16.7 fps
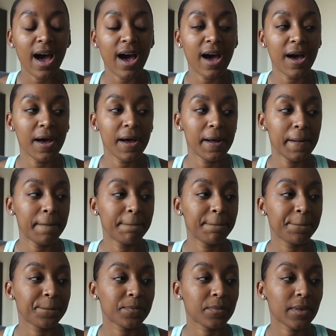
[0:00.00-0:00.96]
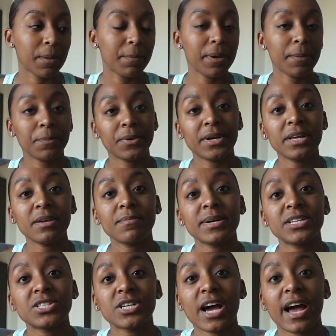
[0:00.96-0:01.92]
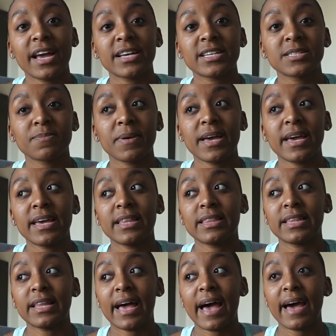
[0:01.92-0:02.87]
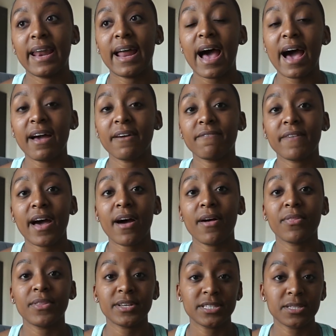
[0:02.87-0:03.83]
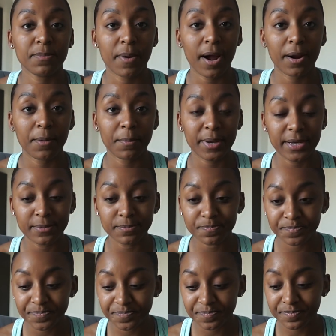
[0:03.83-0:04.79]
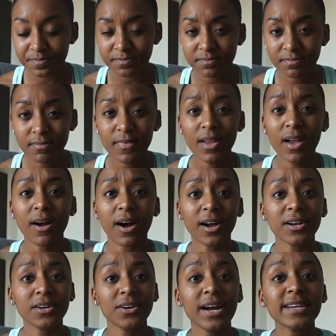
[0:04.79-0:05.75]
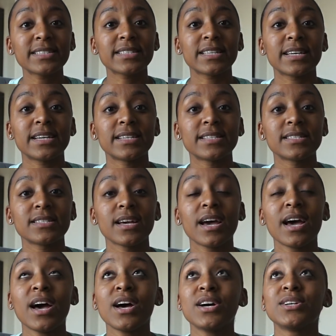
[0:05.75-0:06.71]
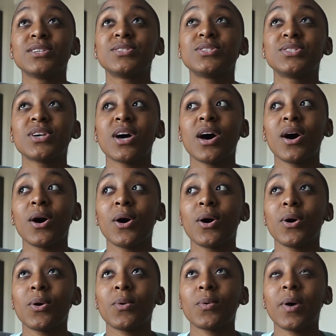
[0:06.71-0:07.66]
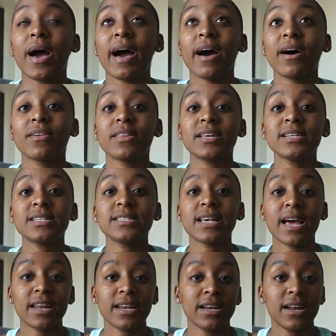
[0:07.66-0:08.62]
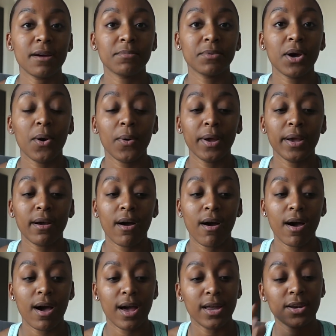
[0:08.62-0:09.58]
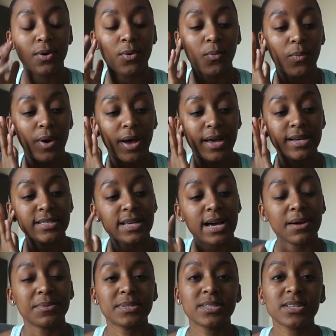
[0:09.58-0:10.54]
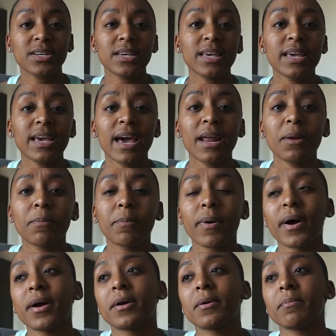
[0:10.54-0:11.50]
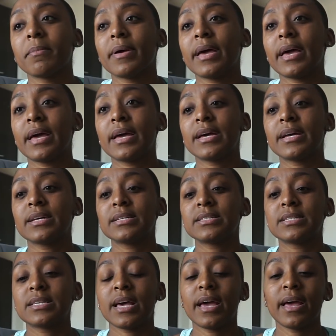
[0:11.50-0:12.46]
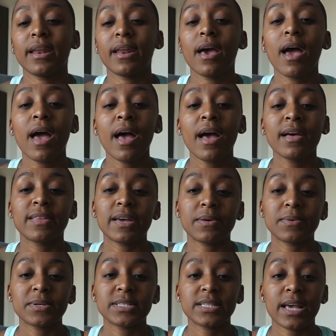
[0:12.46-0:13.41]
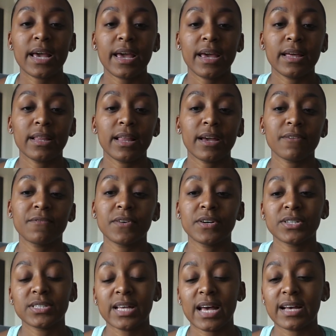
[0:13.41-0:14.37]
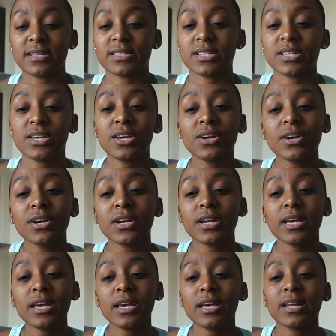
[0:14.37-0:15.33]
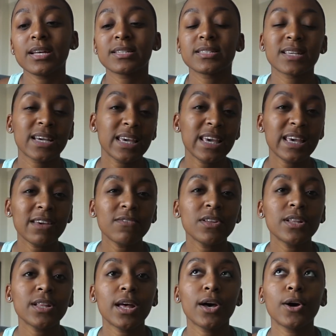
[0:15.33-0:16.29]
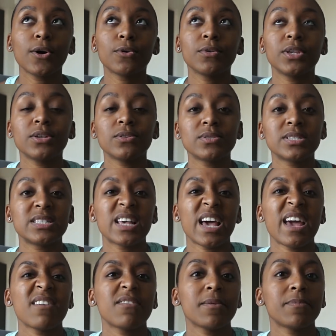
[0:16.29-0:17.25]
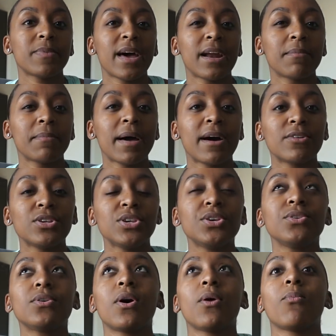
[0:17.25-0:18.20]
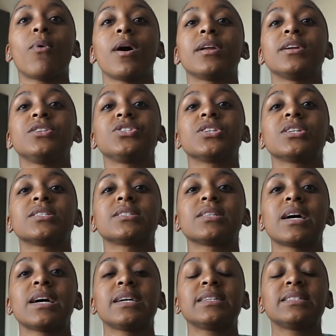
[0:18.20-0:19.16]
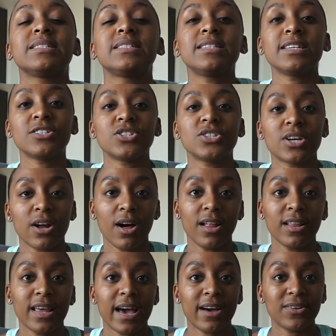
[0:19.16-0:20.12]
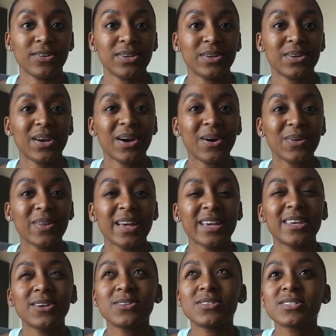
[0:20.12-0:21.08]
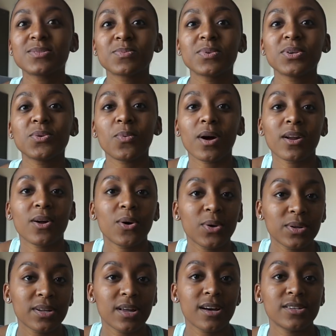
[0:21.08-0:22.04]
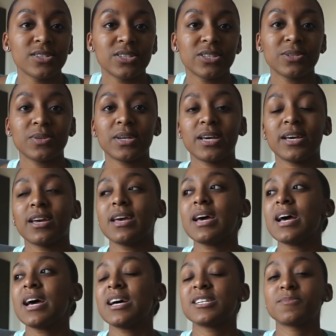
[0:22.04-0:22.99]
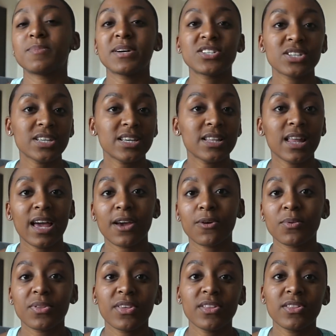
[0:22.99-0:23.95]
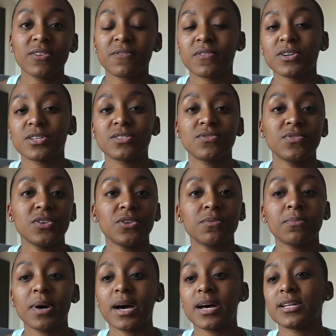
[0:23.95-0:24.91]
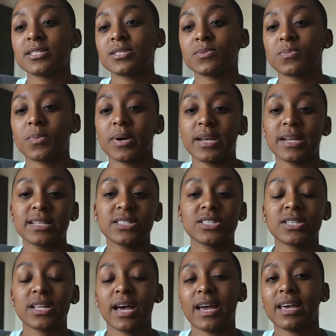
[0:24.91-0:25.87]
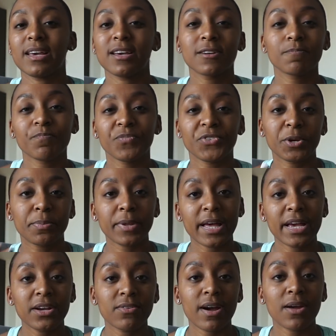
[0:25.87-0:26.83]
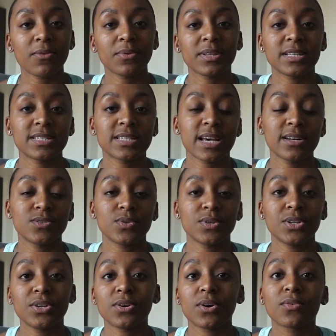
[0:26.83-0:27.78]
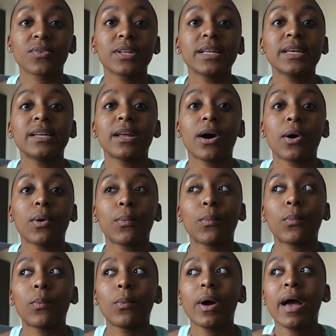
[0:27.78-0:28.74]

But pretty much I explained that I found this apartment on Craigslist. So how this ended up going on was I was looking at apartments, and they were saying like first class security, and it's like, even though you save up that amount, you don't want to just like dish it all out, you know, like you want to hold on to it, especially like within the first few months when it's like you're playing around with the schedule and you don't really know